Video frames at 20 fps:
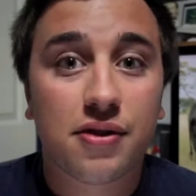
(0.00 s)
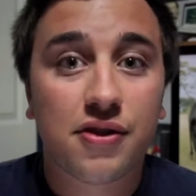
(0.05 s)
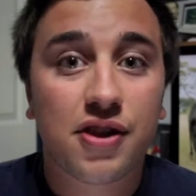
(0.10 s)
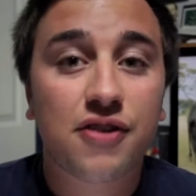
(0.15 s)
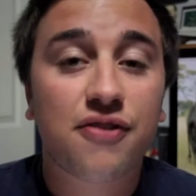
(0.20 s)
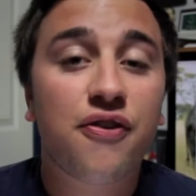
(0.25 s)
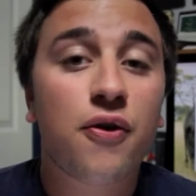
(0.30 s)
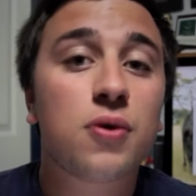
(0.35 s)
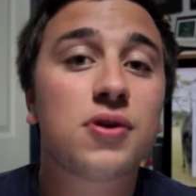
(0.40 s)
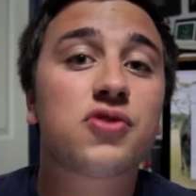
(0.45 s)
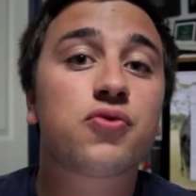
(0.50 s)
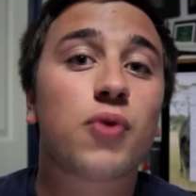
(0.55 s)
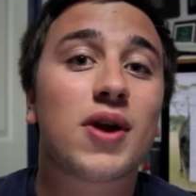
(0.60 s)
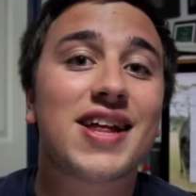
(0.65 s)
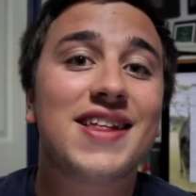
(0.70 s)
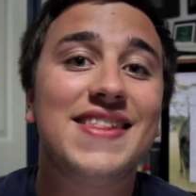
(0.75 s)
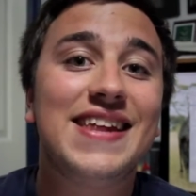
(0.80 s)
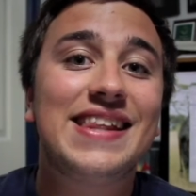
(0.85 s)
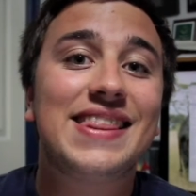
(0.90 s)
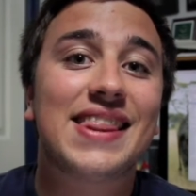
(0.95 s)
This phone is
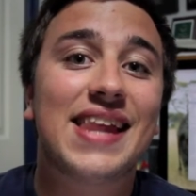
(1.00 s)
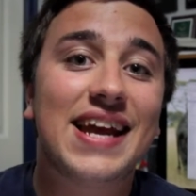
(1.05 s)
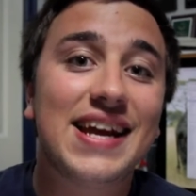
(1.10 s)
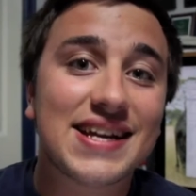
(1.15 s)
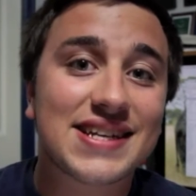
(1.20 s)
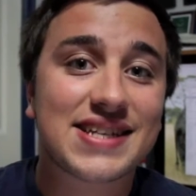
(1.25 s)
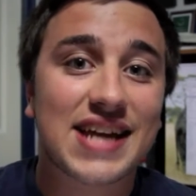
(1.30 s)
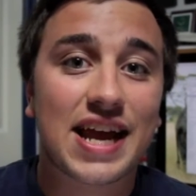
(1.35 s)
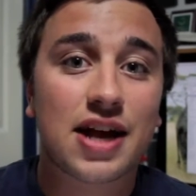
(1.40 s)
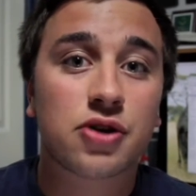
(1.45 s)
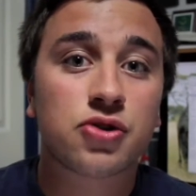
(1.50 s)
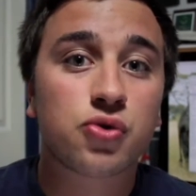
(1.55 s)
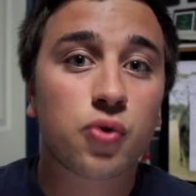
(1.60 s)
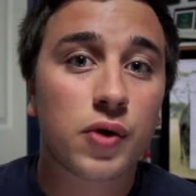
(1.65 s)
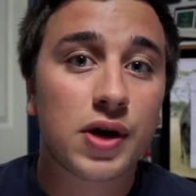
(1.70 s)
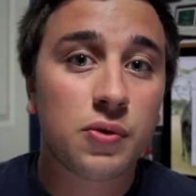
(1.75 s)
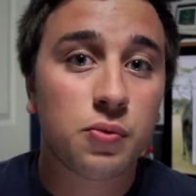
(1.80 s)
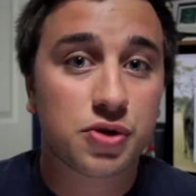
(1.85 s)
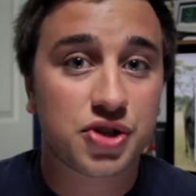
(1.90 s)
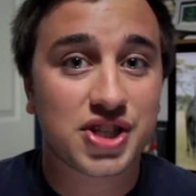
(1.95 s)
running the latest
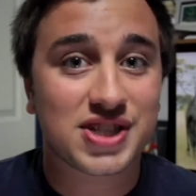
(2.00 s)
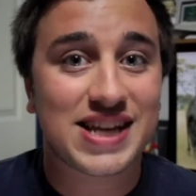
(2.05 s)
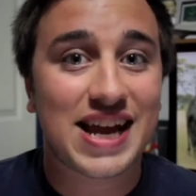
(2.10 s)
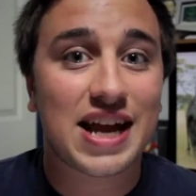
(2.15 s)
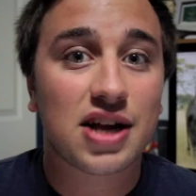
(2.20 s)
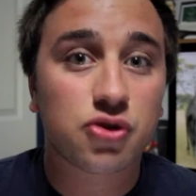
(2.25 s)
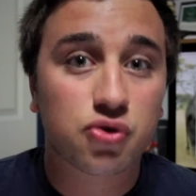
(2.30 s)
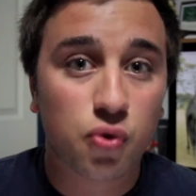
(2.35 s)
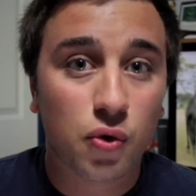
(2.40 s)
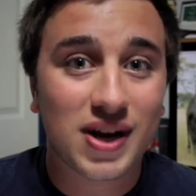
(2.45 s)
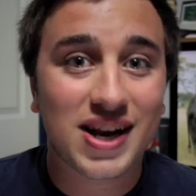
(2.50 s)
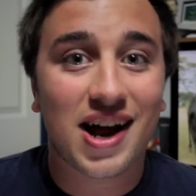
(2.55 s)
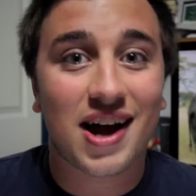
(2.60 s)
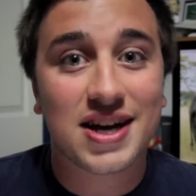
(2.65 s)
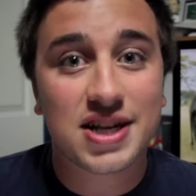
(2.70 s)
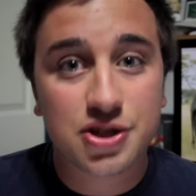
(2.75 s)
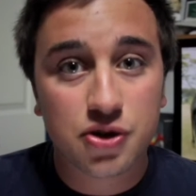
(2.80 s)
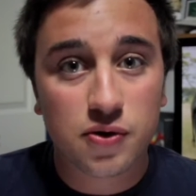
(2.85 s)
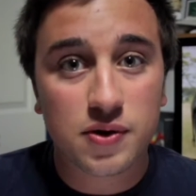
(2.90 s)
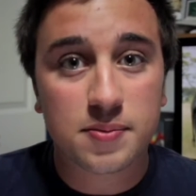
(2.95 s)
Android, which is Android
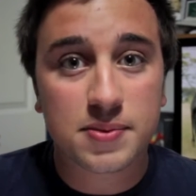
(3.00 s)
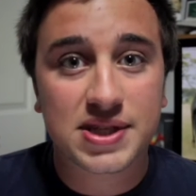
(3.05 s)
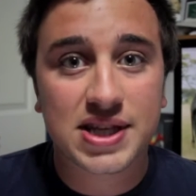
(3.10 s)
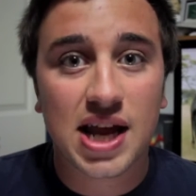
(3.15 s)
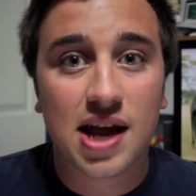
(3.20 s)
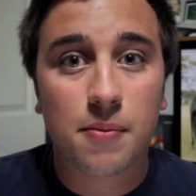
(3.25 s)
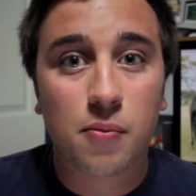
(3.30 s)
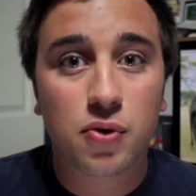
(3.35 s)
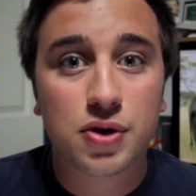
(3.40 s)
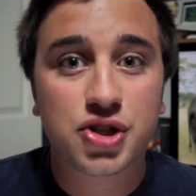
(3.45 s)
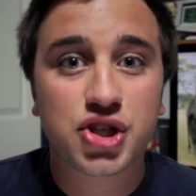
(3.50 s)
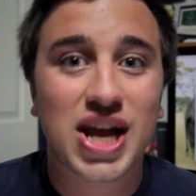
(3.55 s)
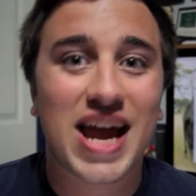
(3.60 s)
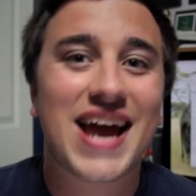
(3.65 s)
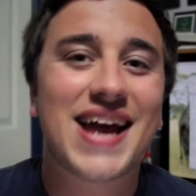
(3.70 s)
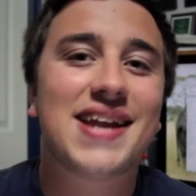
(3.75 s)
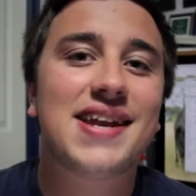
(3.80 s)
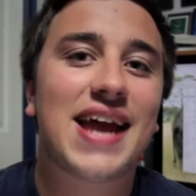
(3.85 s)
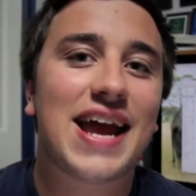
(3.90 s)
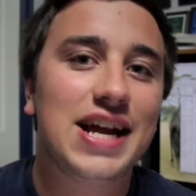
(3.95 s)
Ice Cream Sandwich,
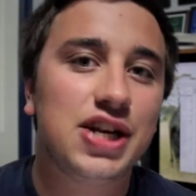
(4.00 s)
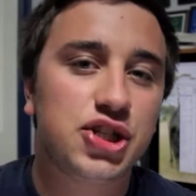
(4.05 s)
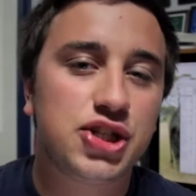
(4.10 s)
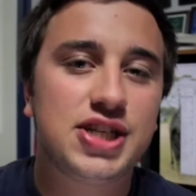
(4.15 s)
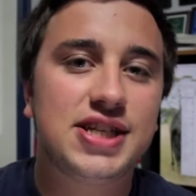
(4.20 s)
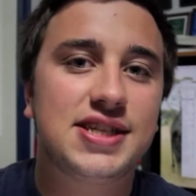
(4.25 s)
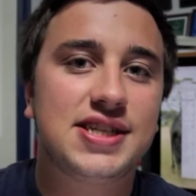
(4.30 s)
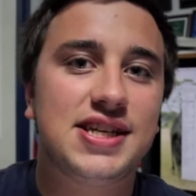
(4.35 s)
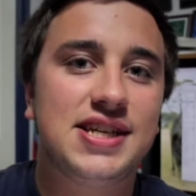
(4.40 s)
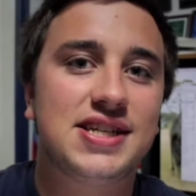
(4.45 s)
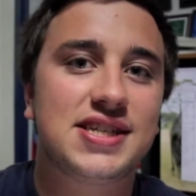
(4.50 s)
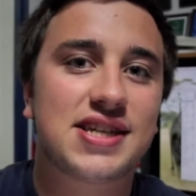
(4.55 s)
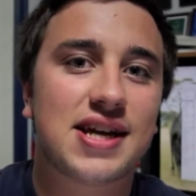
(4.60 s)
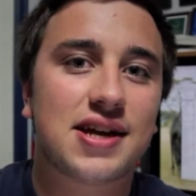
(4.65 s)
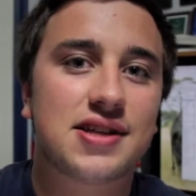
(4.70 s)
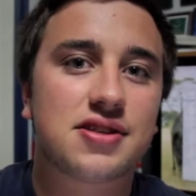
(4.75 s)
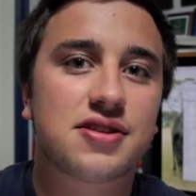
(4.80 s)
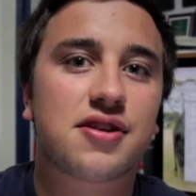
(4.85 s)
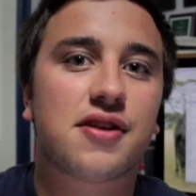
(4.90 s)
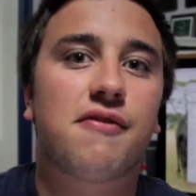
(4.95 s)
and HTC
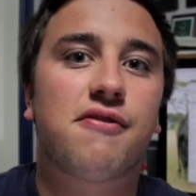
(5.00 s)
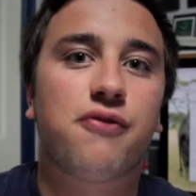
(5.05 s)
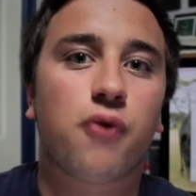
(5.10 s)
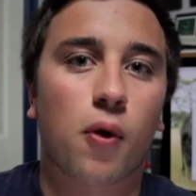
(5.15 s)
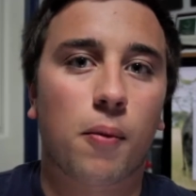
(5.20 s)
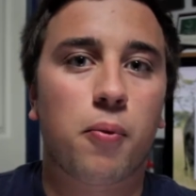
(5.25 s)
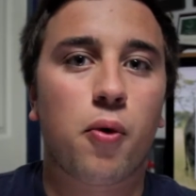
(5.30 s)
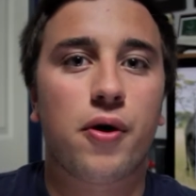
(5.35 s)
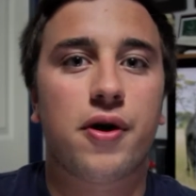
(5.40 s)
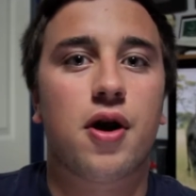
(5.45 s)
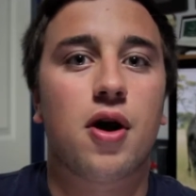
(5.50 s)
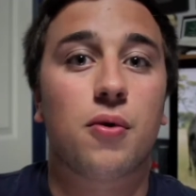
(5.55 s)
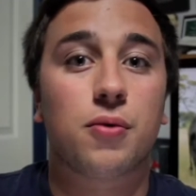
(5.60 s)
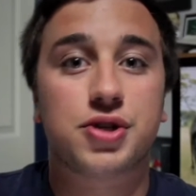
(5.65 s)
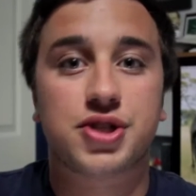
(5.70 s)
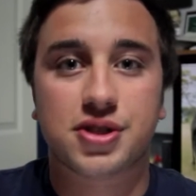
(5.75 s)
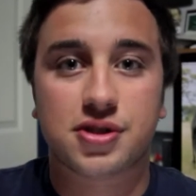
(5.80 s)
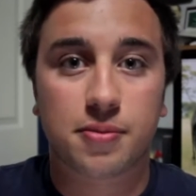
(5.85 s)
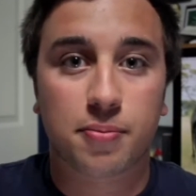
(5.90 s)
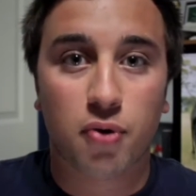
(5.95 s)
Sense 4.0,
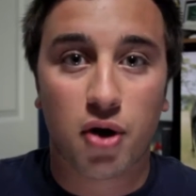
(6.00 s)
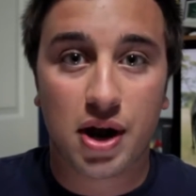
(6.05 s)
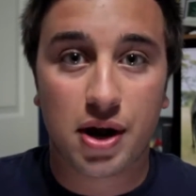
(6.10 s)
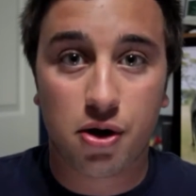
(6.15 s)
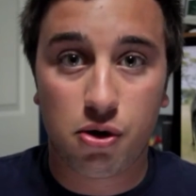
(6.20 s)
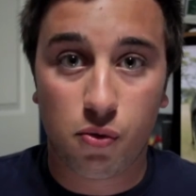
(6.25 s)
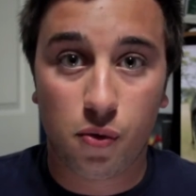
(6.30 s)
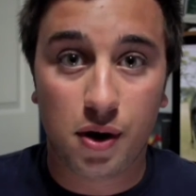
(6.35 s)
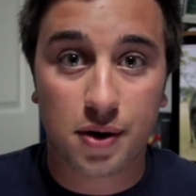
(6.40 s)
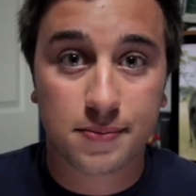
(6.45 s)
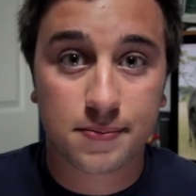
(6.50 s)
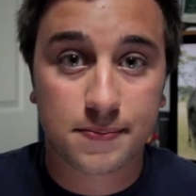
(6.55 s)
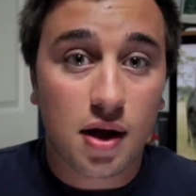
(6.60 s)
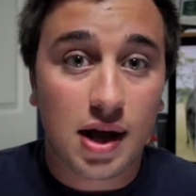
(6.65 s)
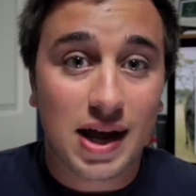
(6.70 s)
which is the brand new one.